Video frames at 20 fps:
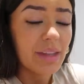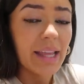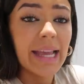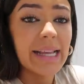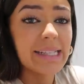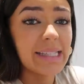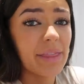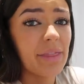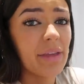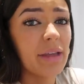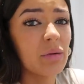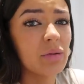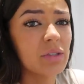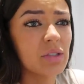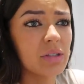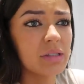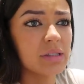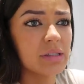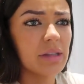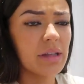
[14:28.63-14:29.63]
he said that it was
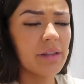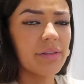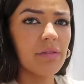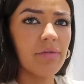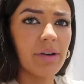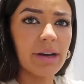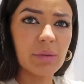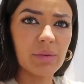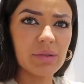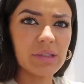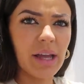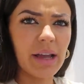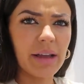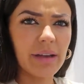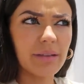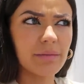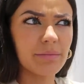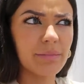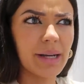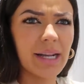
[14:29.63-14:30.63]
because the red was
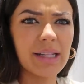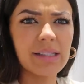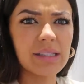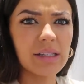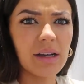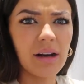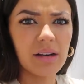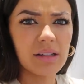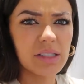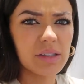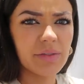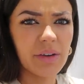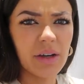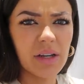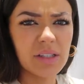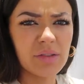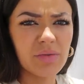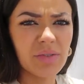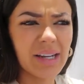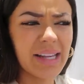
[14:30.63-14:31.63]
like Balenciaga's
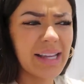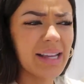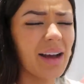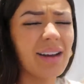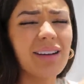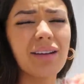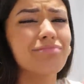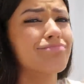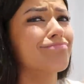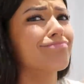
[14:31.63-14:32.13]
first release. I